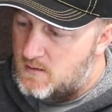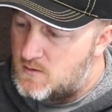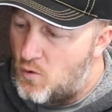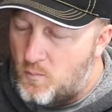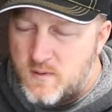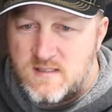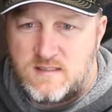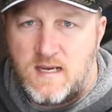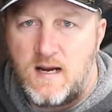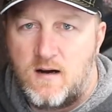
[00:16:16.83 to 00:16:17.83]
Don't be
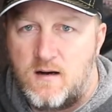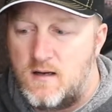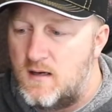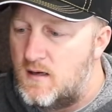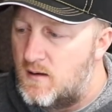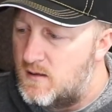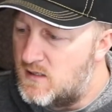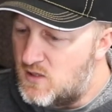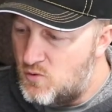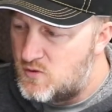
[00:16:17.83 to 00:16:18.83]
scared.
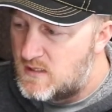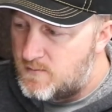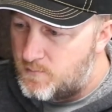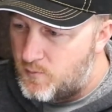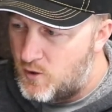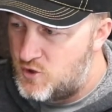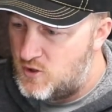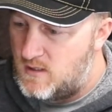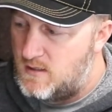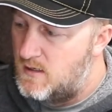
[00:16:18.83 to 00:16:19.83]
Use it,
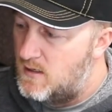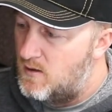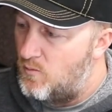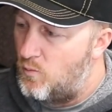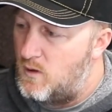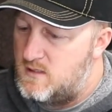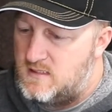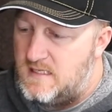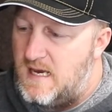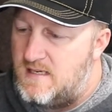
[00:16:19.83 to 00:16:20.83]
push it.
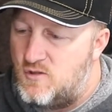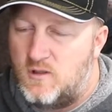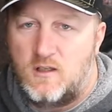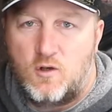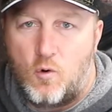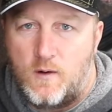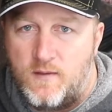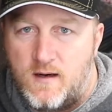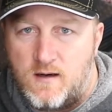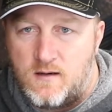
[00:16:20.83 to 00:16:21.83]
Worst case, you can go
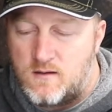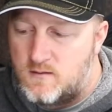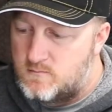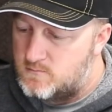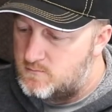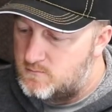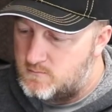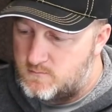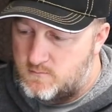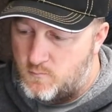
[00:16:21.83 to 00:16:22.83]
in there,
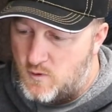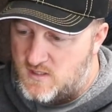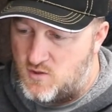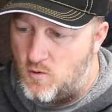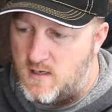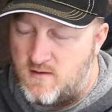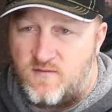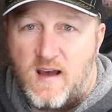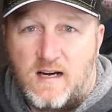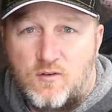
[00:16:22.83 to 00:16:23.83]
restore it to
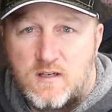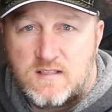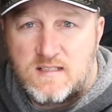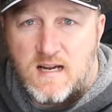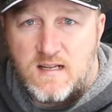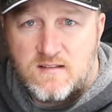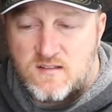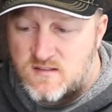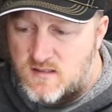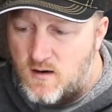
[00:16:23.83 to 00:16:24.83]
factory settings
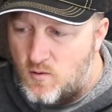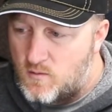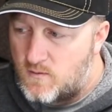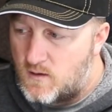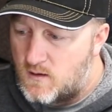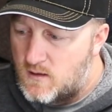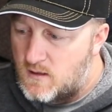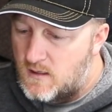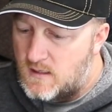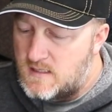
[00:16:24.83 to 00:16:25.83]
and start over.
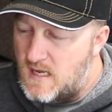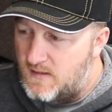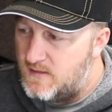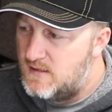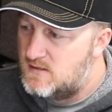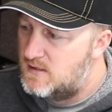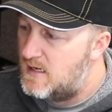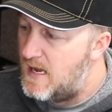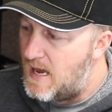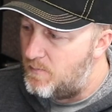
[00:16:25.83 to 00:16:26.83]
Nothing's
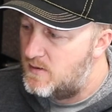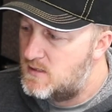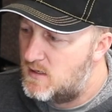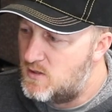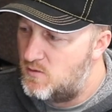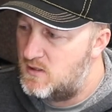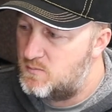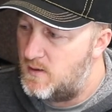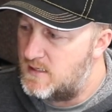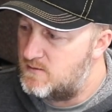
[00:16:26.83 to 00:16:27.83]
gonna happen to your
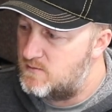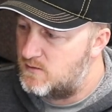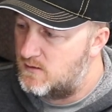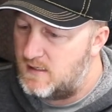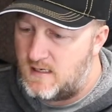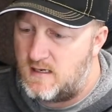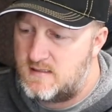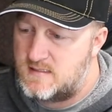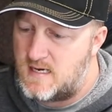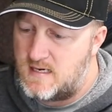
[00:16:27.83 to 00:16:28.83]
units by clicking on
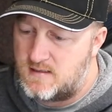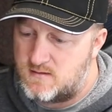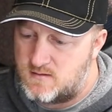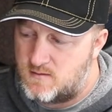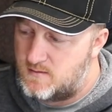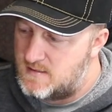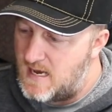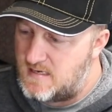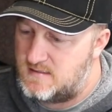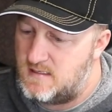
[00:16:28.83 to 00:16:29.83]
settings,
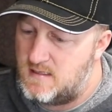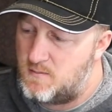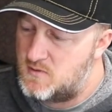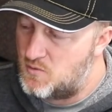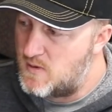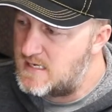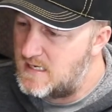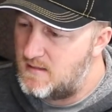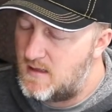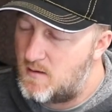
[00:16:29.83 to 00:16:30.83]
testing them,
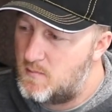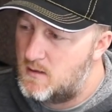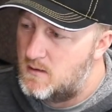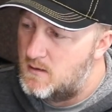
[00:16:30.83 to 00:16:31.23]
tweaking them.